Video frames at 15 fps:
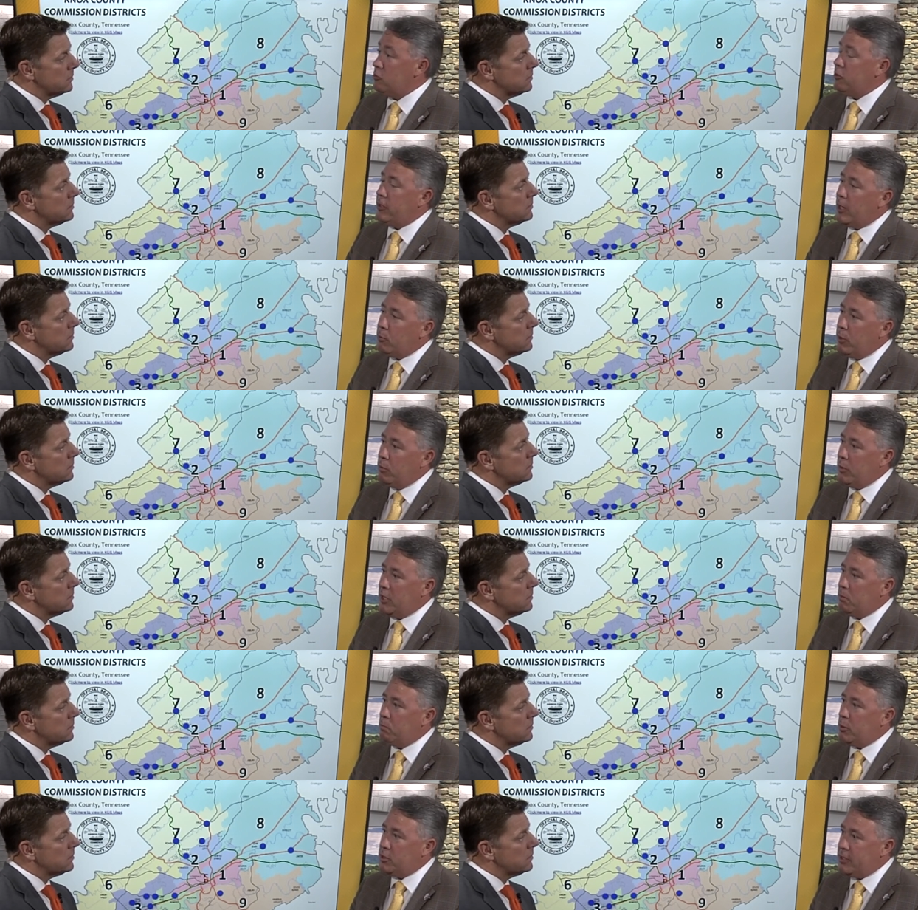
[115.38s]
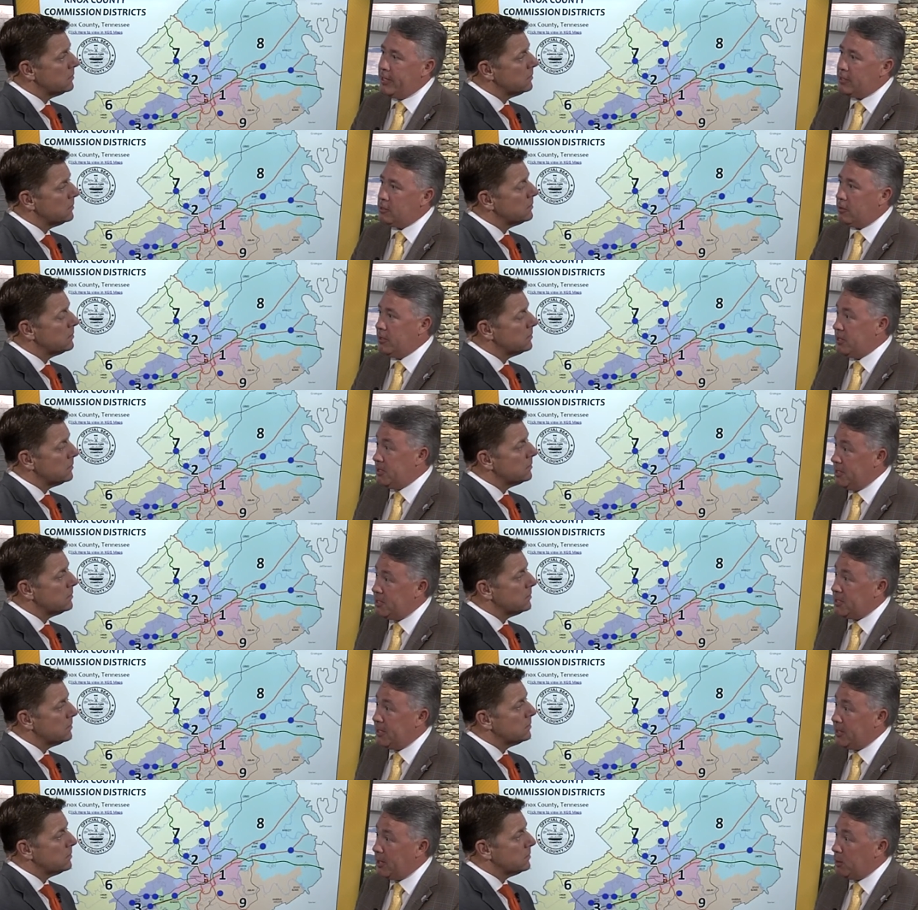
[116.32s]
Speaker 1: so that way we can protect our
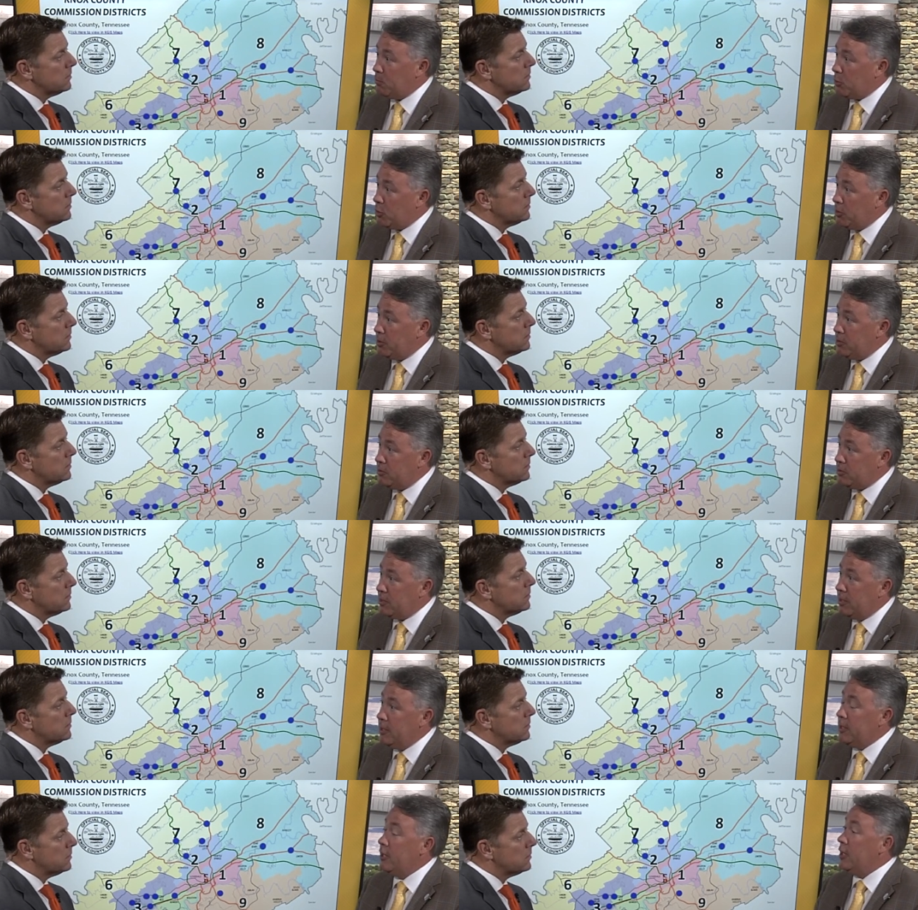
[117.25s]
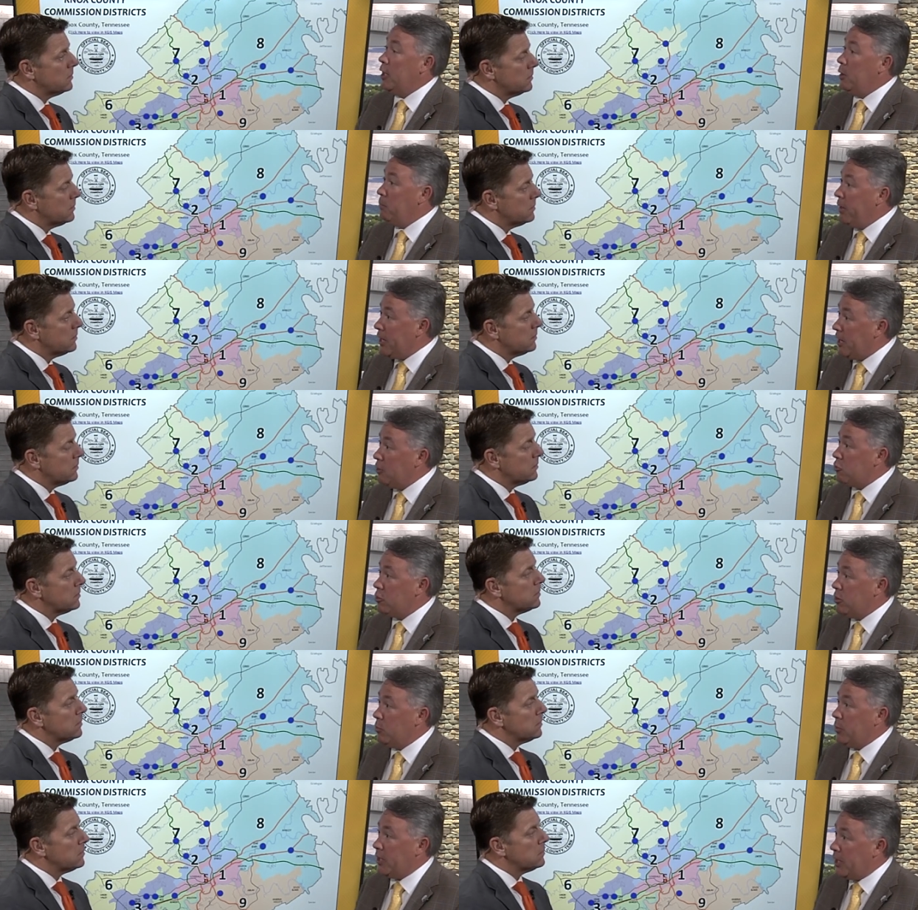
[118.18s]
existing neighborhoods and making
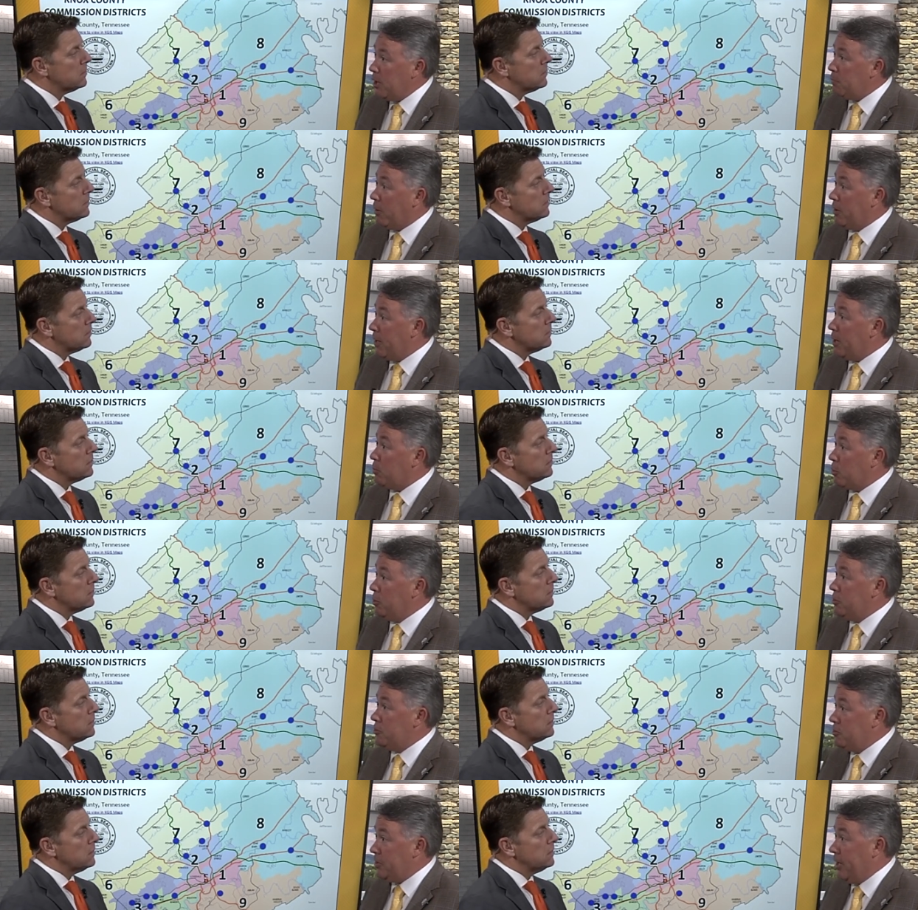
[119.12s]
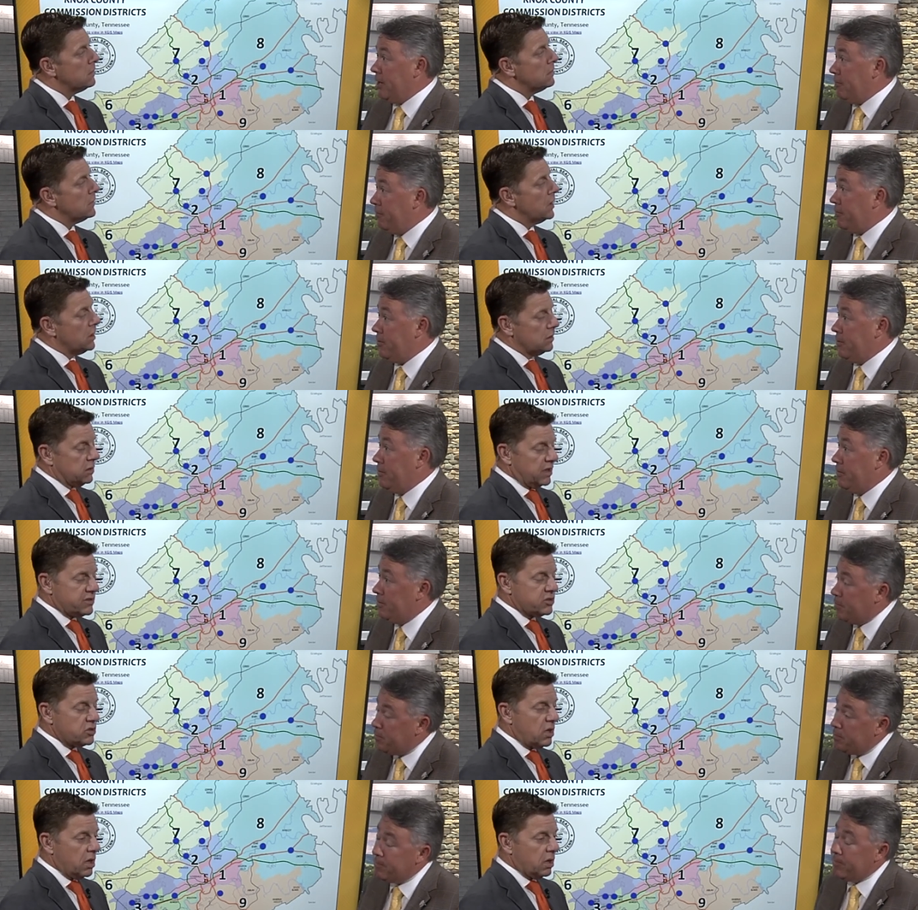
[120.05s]
sure that we keep our neighborhoods safe.
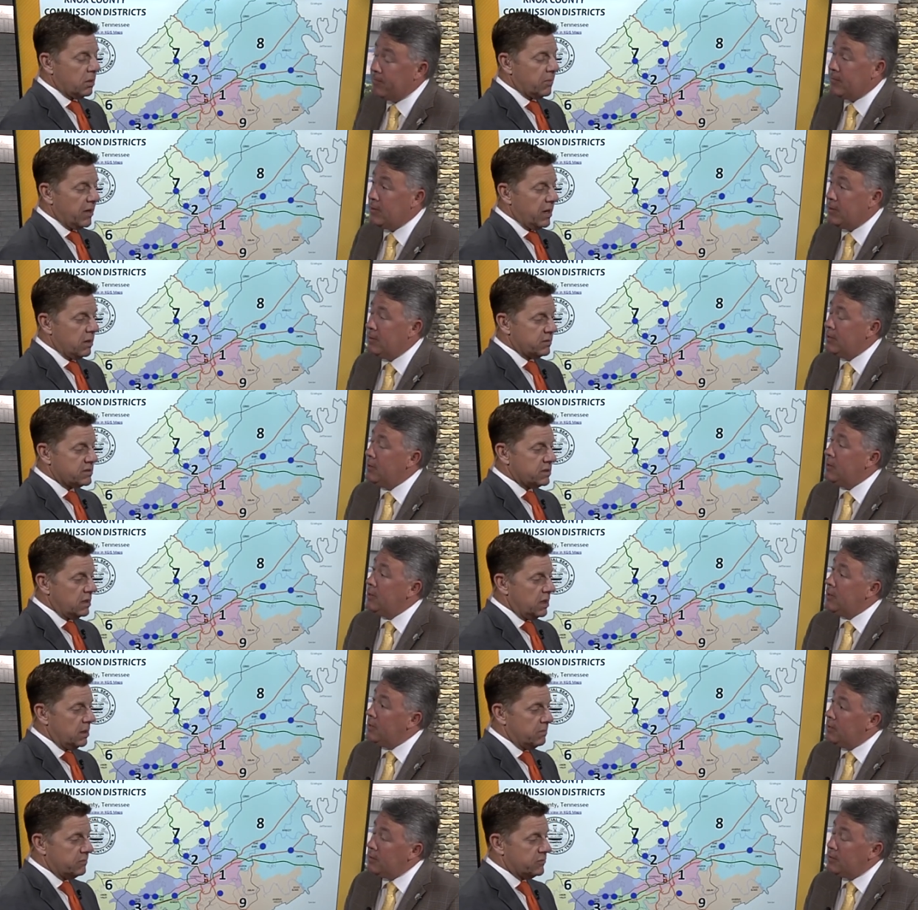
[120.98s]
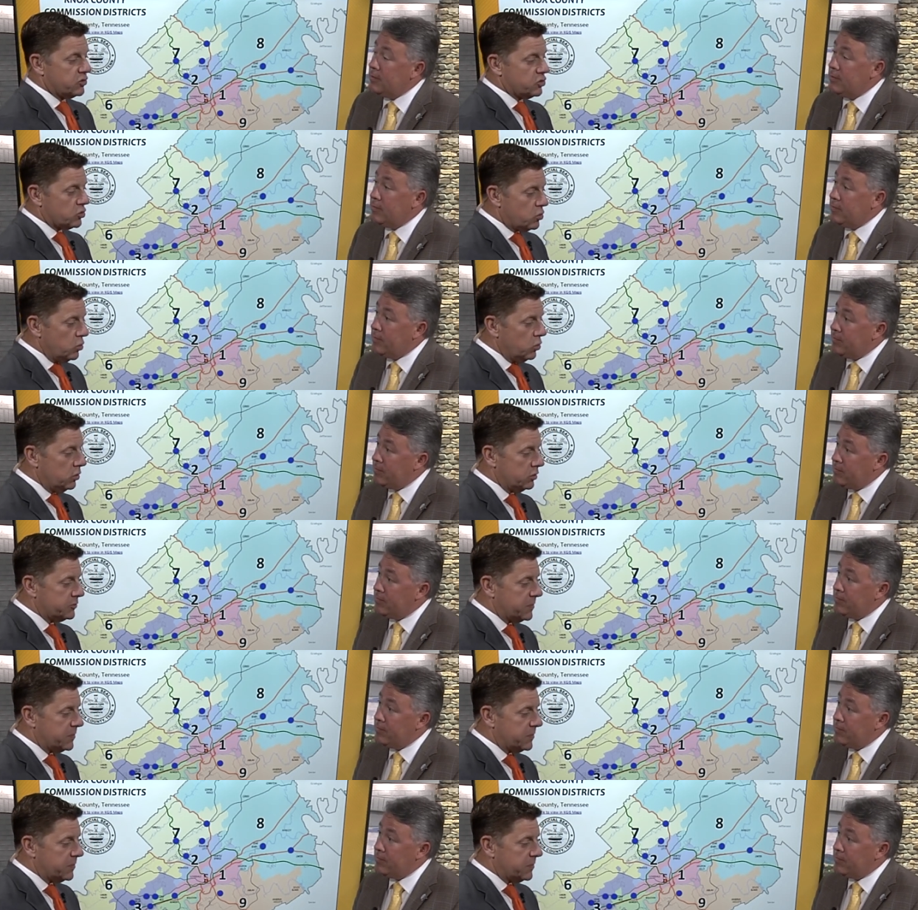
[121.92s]
Speaker 2: Let's talk about schools,